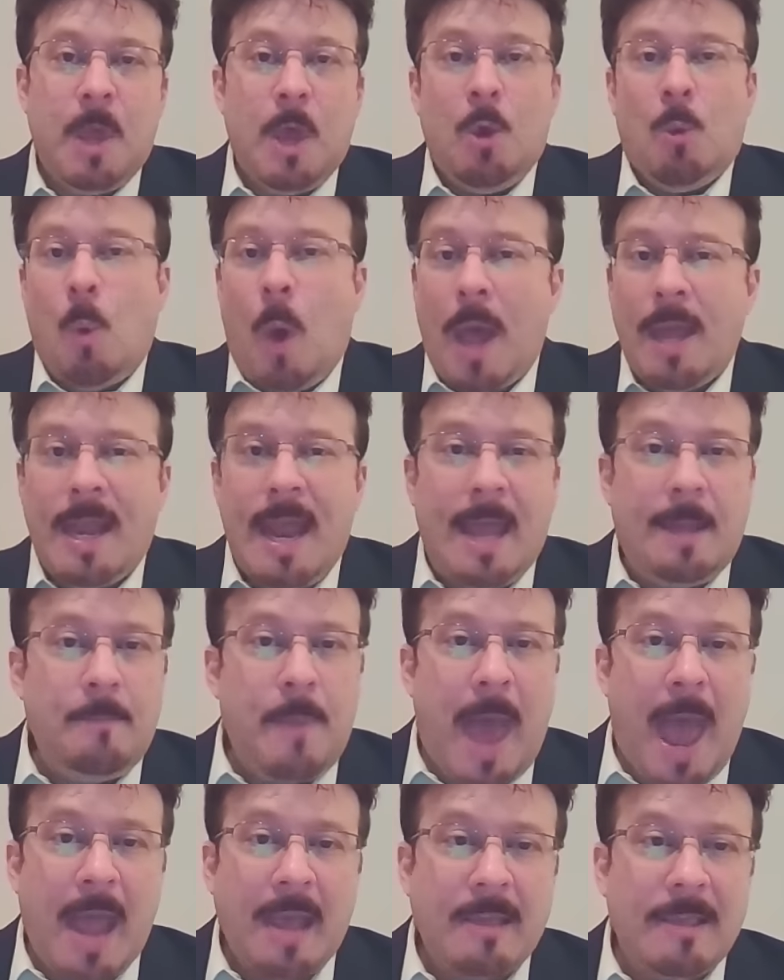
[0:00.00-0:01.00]
Whitehead
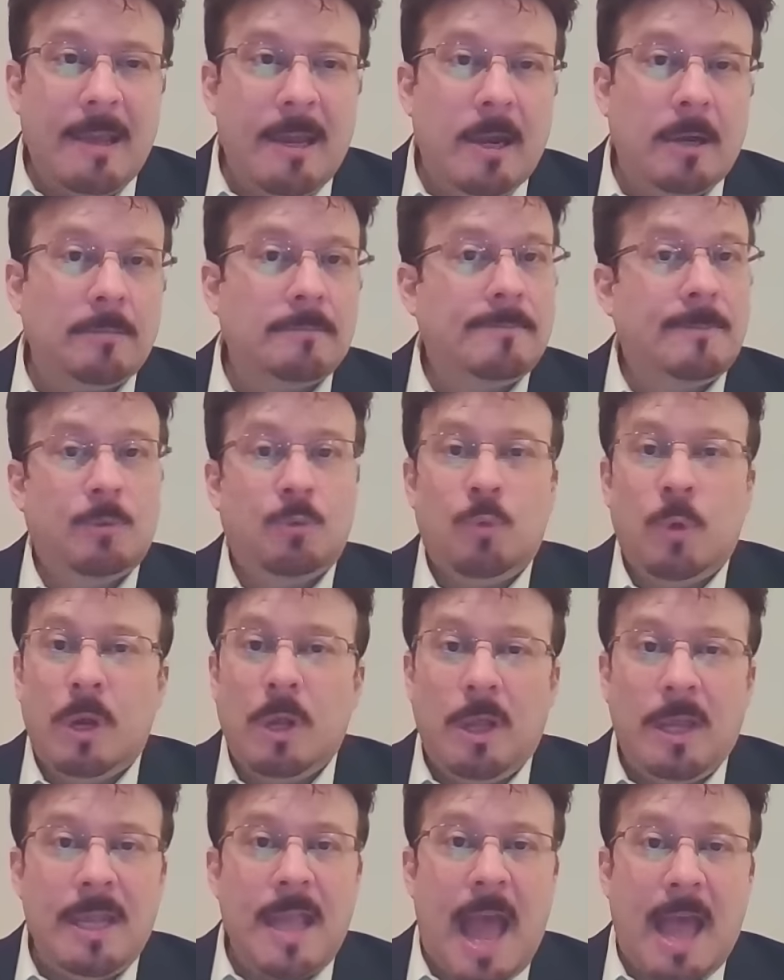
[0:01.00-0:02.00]
back there,
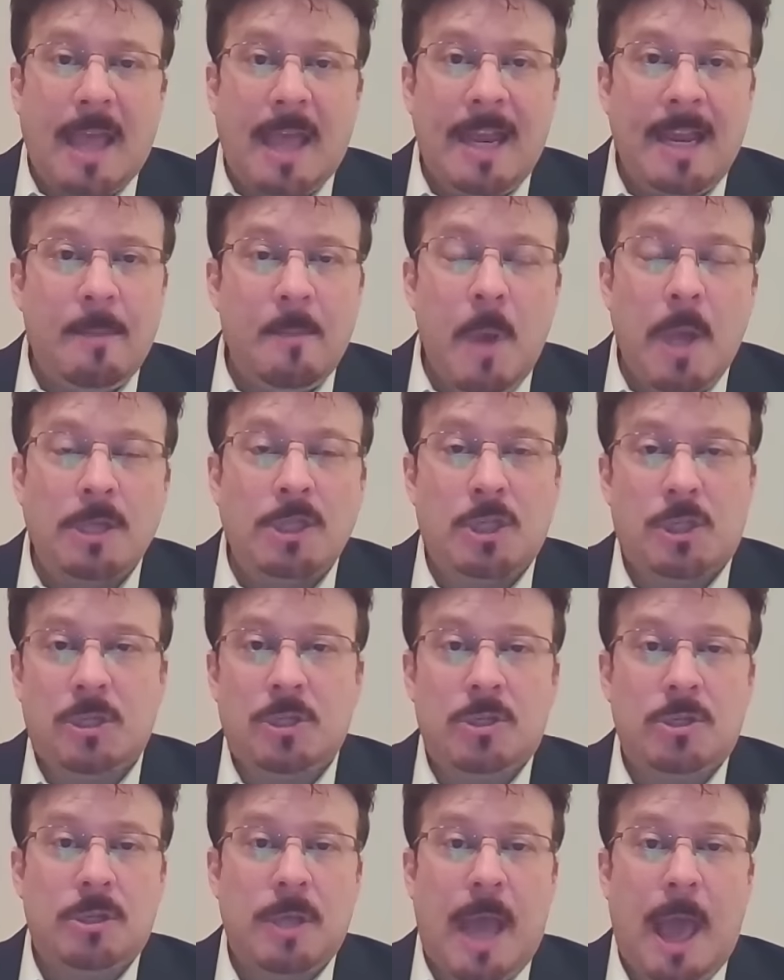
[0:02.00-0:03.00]
really not getting
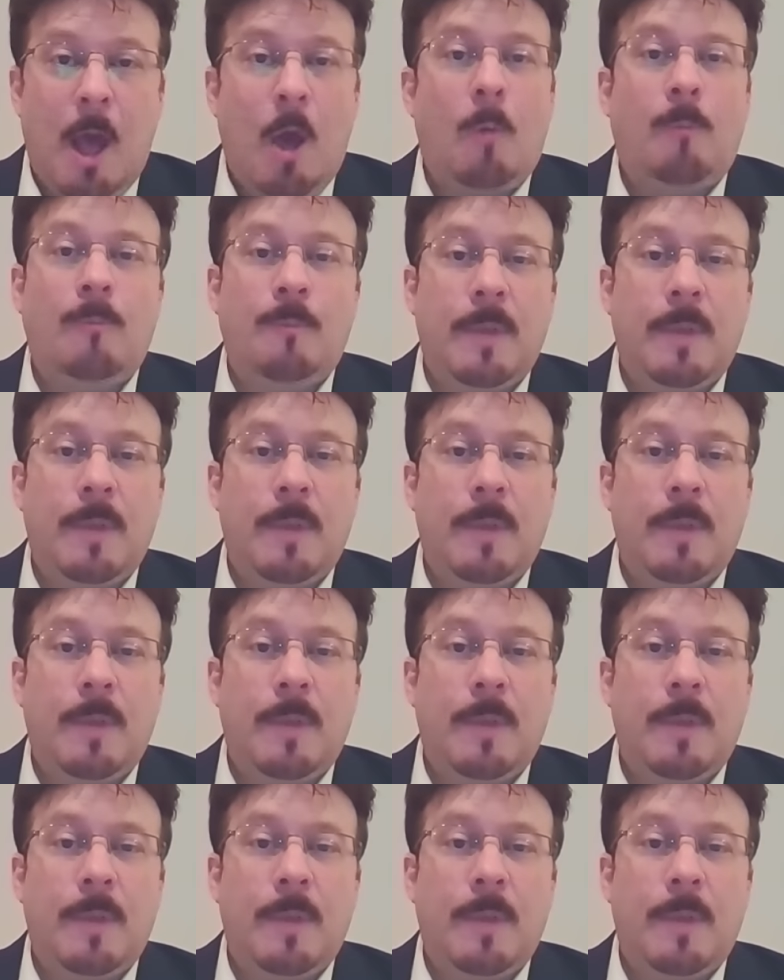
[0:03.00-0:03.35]
much help.